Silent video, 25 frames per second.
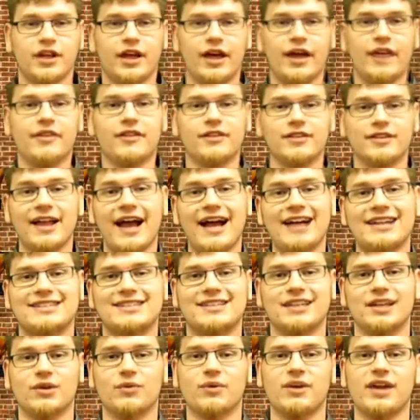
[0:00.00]
And the last
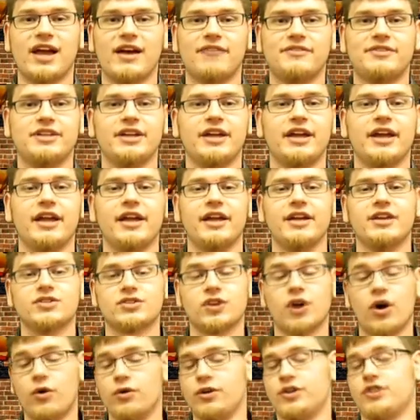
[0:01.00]
thing we have today is
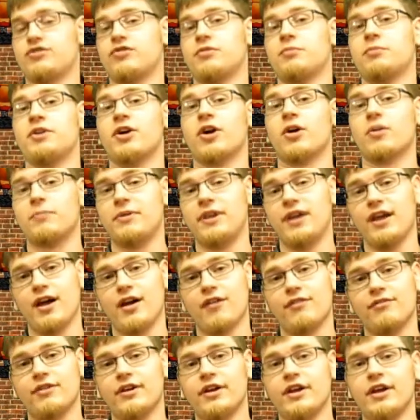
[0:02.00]
Honus from the
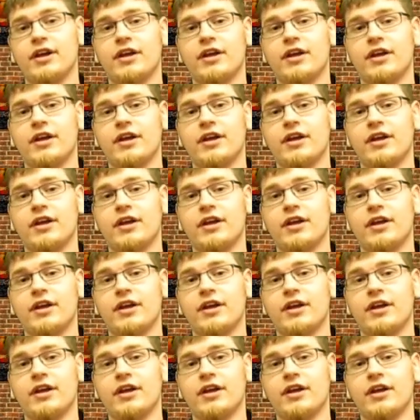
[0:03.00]
RPF.